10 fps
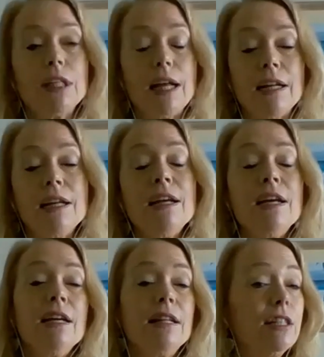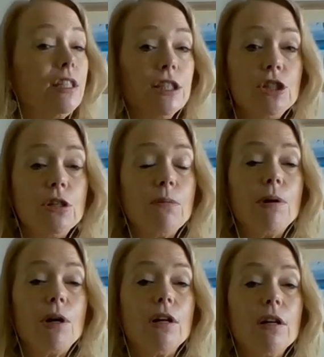that. The digital
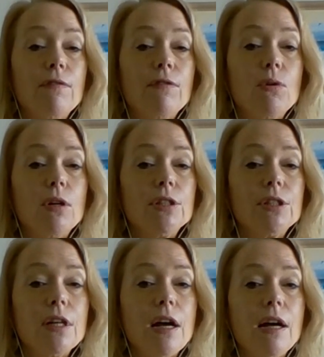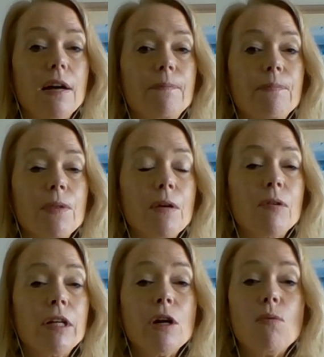part, of course, um,
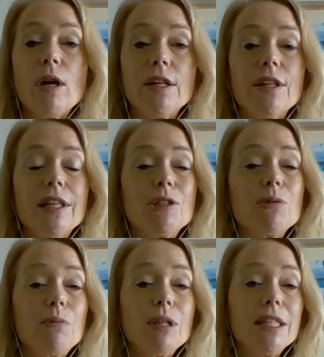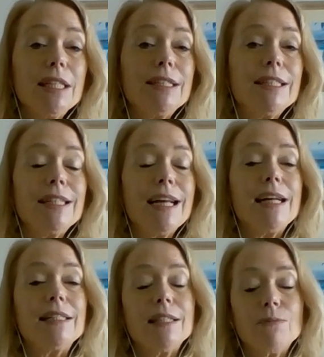you know, one of the things we really need to
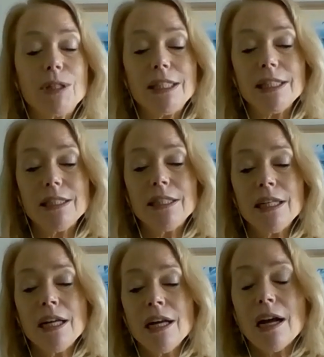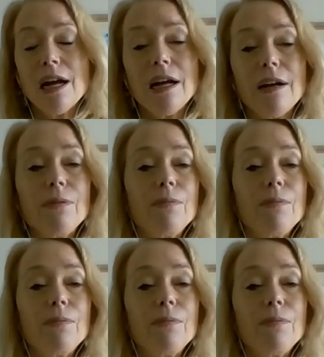test, and we did. Uh,